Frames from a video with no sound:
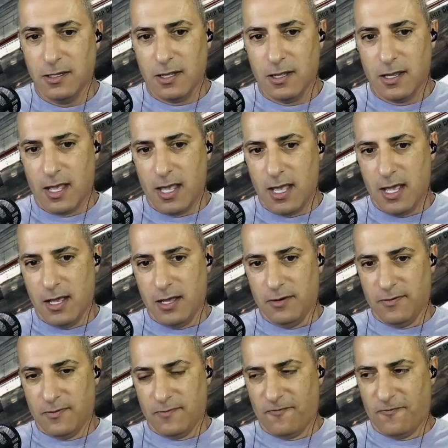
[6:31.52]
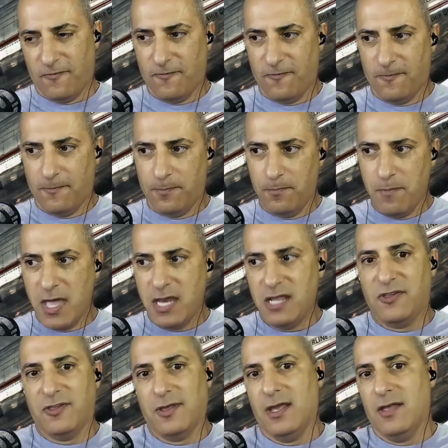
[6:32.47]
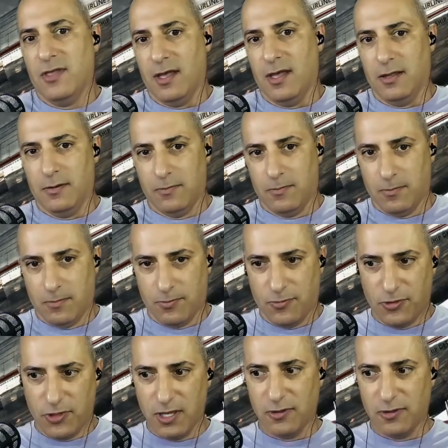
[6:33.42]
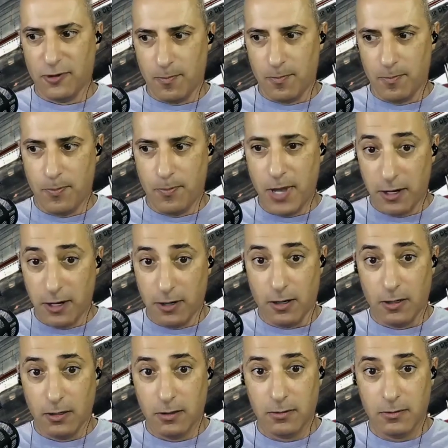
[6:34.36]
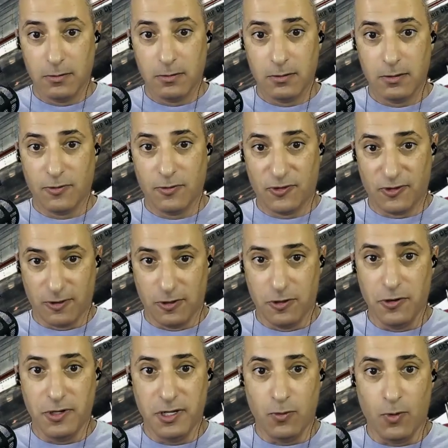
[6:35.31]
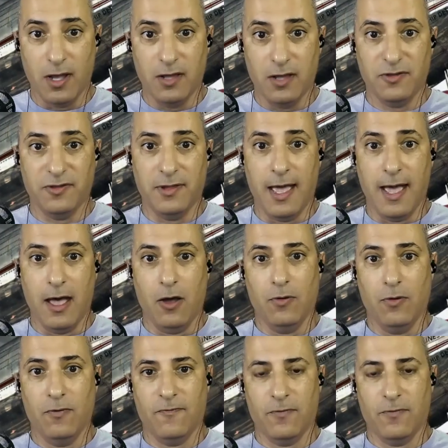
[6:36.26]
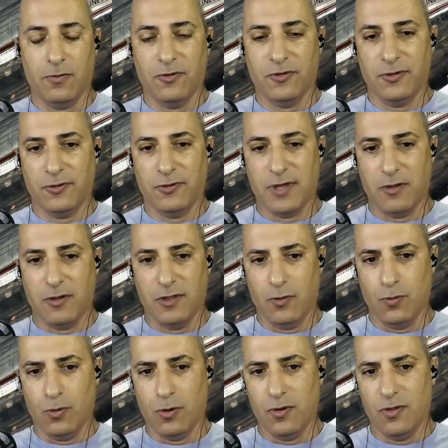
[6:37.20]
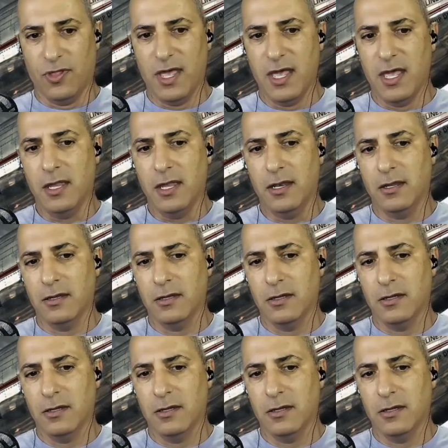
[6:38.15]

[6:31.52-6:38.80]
And many say that things are better security-wise now versus how they were then.